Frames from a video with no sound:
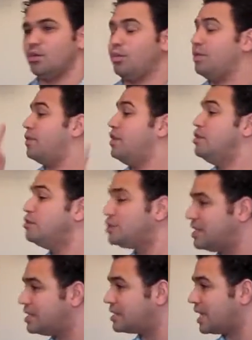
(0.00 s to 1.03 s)
with new
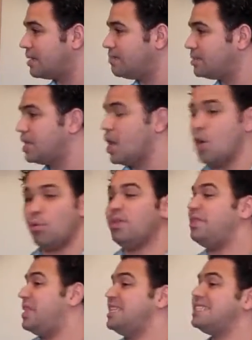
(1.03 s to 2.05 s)
systems, with
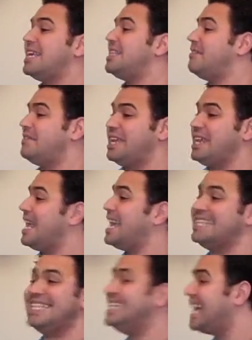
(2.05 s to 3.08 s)
things at the beginning
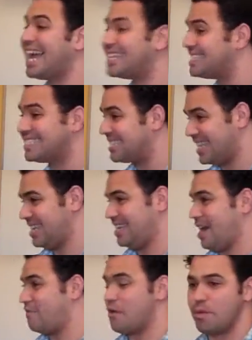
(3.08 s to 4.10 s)
I didn't understand,
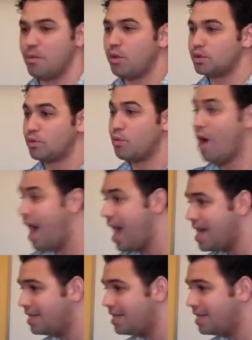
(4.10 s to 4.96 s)
and for me it was, what?